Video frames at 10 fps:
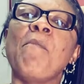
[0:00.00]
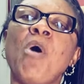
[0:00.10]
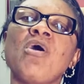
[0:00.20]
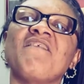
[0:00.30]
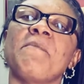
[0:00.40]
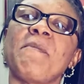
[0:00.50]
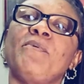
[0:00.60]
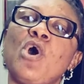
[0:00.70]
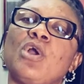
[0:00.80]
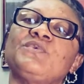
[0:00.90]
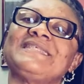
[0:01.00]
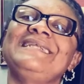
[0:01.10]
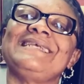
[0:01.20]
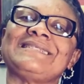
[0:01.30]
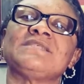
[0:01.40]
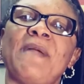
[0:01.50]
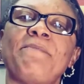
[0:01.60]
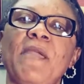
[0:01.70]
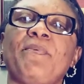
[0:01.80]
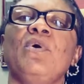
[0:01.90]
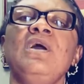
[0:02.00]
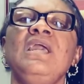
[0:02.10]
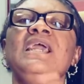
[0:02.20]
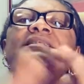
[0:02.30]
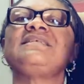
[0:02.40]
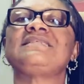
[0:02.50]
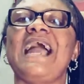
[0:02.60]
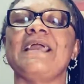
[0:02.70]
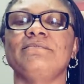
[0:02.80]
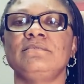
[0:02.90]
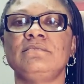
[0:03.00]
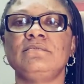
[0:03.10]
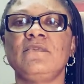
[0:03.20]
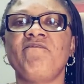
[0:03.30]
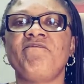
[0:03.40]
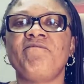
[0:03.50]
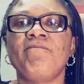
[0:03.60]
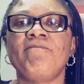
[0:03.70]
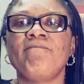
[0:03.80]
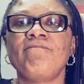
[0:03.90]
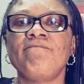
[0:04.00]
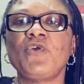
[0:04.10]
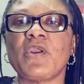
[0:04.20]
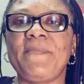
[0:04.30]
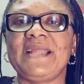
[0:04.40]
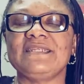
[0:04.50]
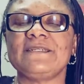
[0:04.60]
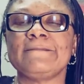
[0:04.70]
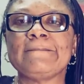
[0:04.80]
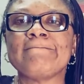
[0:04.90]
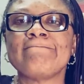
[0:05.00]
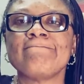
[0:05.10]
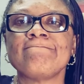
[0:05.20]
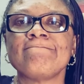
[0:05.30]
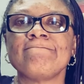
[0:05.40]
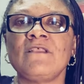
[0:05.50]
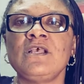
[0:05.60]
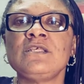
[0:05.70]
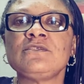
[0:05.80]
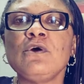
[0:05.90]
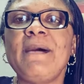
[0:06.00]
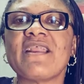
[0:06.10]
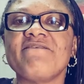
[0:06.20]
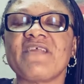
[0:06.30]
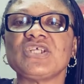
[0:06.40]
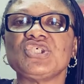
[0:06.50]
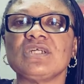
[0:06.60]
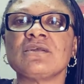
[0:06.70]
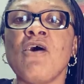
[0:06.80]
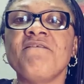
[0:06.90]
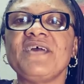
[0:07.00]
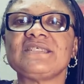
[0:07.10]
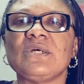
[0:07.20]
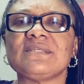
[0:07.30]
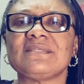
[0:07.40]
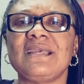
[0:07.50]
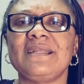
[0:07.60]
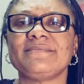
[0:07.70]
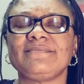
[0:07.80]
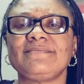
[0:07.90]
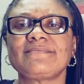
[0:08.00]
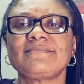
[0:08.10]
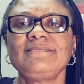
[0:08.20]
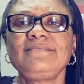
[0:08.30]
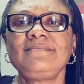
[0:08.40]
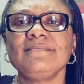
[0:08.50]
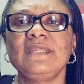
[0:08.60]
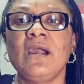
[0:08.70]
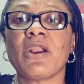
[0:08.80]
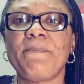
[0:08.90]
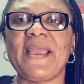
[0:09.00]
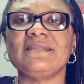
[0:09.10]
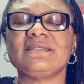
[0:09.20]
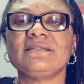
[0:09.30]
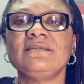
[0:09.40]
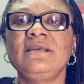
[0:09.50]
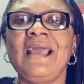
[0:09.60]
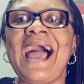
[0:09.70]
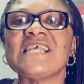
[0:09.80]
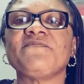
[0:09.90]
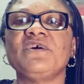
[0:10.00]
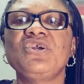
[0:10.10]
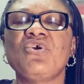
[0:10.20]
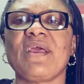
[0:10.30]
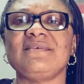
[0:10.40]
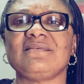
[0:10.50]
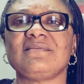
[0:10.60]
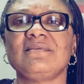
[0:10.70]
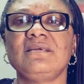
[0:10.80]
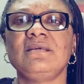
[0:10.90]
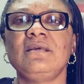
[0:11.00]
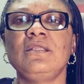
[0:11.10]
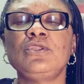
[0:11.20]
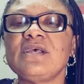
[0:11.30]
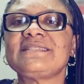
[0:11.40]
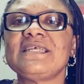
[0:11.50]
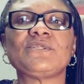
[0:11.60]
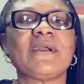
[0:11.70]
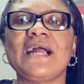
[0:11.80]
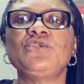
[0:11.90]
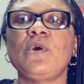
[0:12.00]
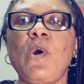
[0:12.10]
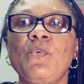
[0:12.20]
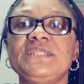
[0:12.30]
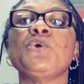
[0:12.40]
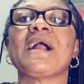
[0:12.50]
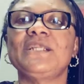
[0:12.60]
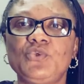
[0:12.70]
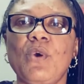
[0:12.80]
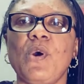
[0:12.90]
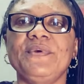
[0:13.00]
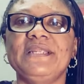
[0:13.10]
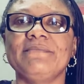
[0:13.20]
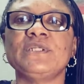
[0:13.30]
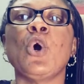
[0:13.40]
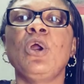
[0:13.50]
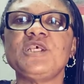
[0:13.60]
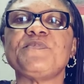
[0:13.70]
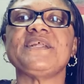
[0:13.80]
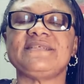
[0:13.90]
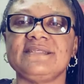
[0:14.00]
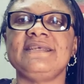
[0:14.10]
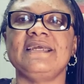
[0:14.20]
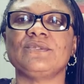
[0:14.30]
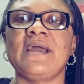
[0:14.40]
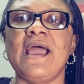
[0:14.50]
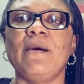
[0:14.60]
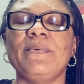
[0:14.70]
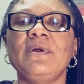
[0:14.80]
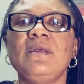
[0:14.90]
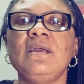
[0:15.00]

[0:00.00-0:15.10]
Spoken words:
among the people God will say, this is my people, it is time to repent. Sober reflection. Confess your sin. Repent. Ask for the grace. Those things you can't do away with, you can do away with them. The Holy Spirit is here to help.